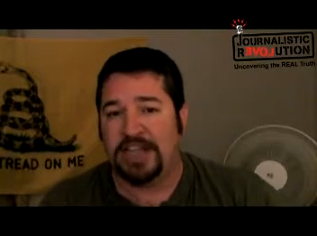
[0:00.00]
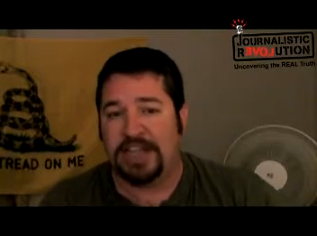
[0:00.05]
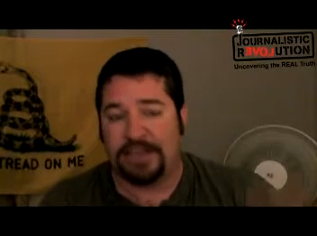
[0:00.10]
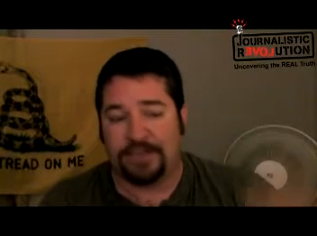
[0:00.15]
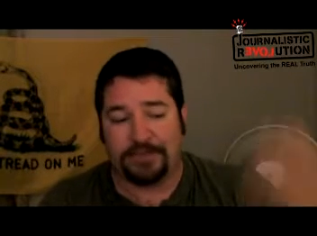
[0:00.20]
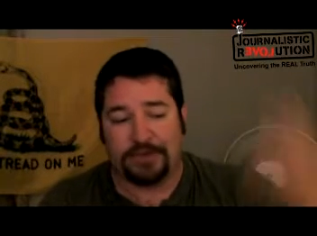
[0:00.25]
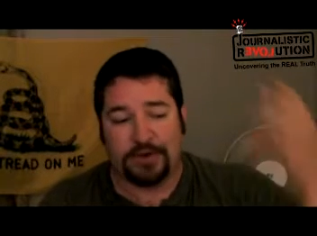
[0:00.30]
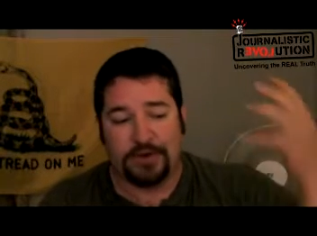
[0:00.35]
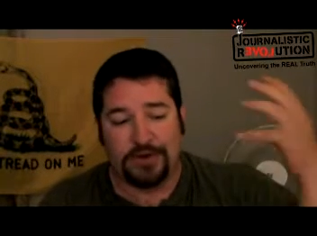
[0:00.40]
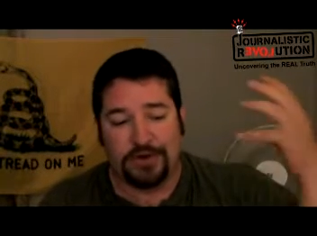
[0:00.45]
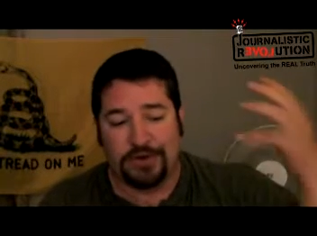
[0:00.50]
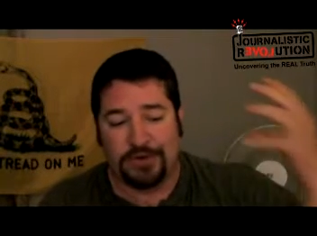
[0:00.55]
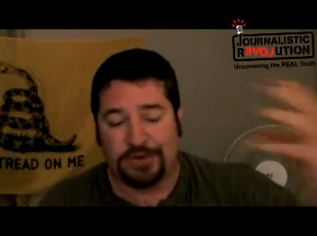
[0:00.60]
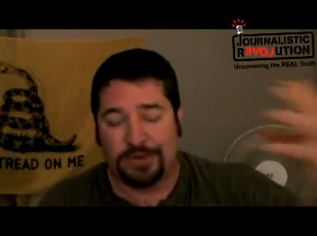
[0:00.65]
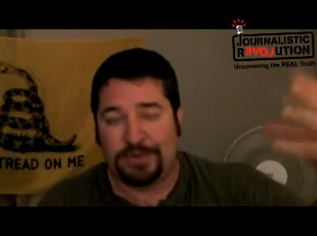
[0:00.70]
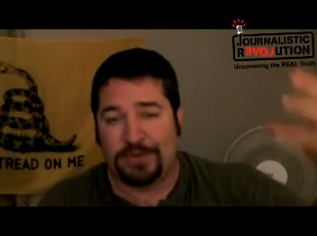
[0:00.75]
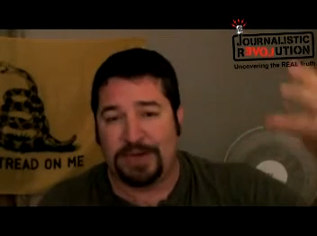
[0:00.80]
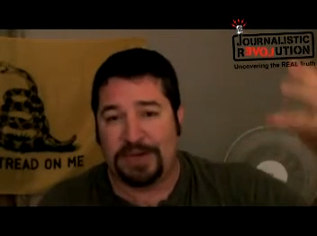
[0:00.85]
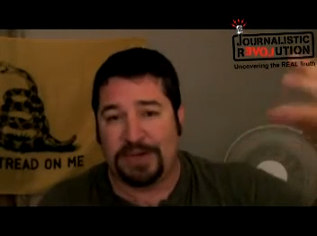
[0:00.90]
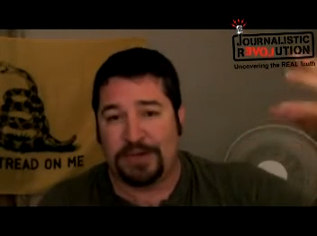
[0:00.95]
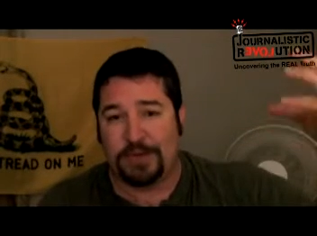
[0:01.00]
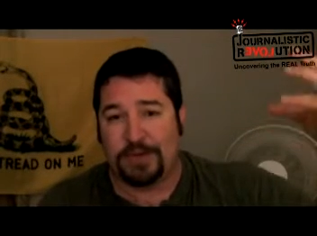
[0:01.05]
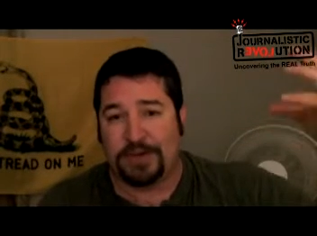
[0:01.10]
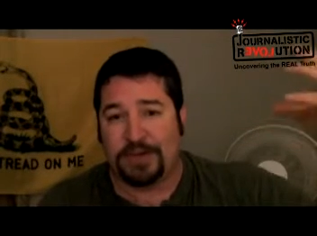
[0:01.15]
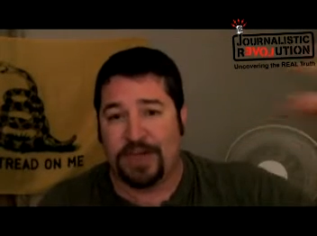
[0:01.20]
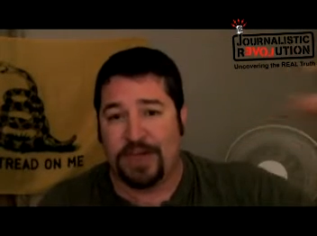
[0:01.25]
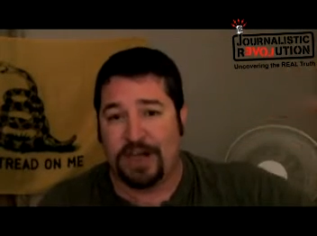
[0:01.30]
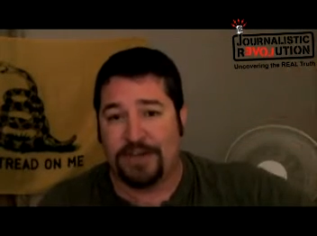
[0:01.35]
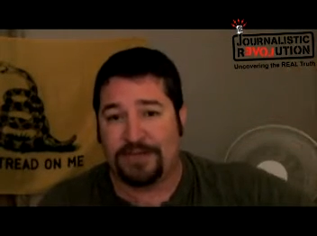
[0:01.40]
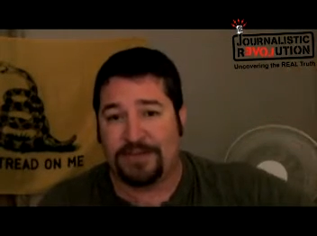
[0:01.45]
if the news media
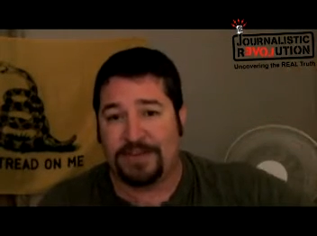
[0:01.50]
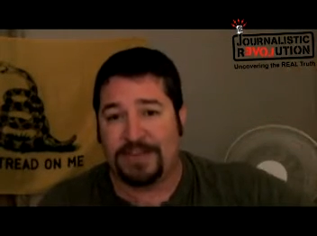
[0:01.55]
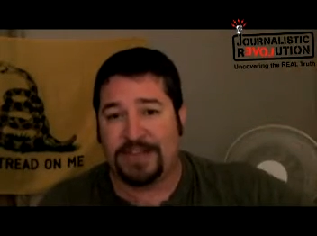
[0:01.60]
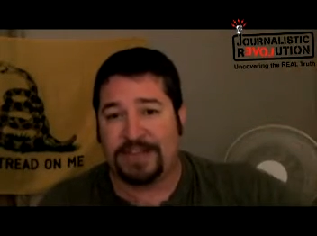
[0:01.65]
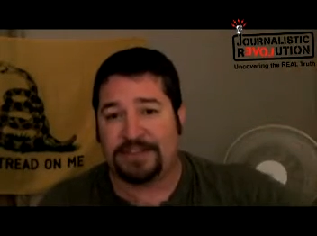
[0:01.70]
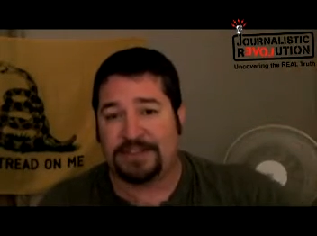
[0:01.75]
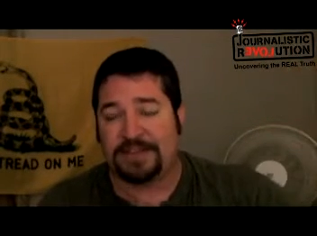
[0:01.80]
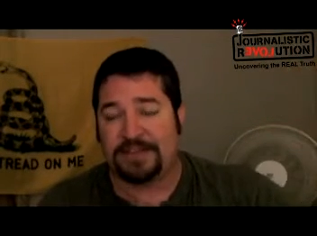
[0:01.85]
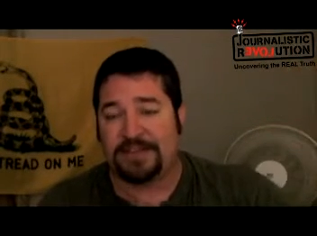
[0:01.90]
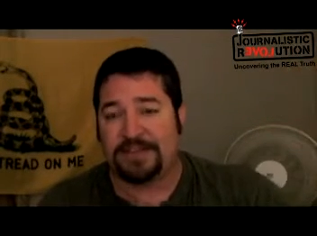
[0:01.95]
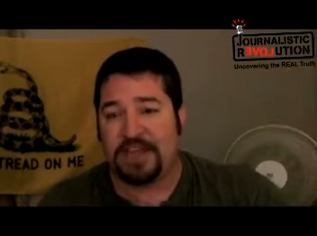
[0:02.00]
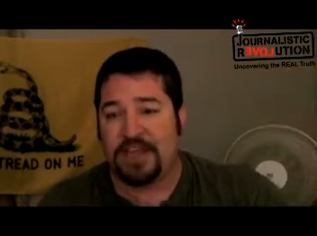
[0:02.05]
would cover that stuff,